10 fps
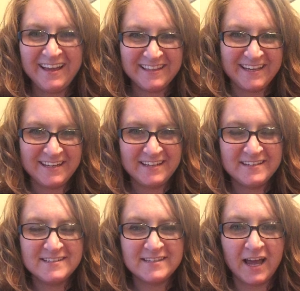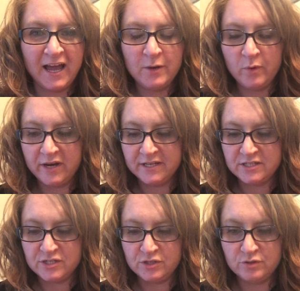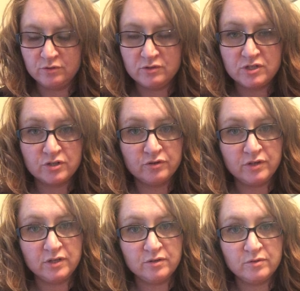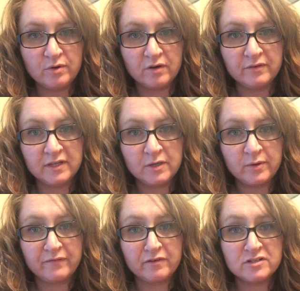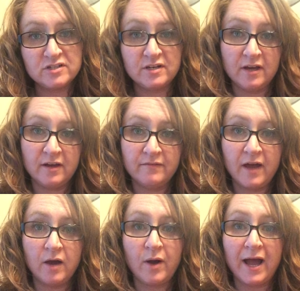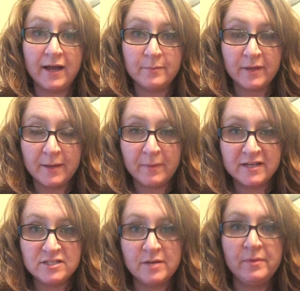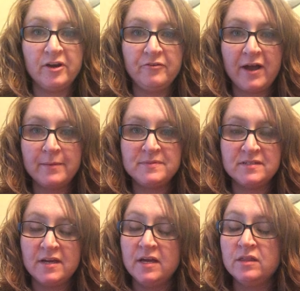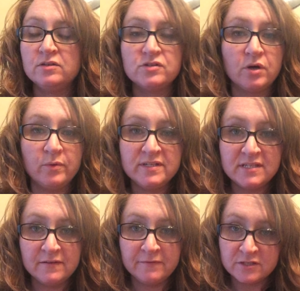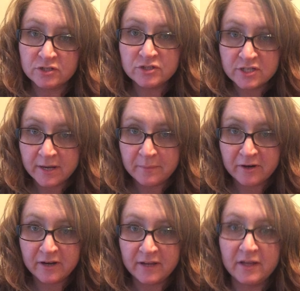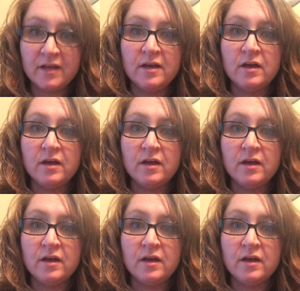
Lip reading: Hi ladies, I wanted to show you a really quick version of how I apply my Jamberry wraps. There's always the official Jamberry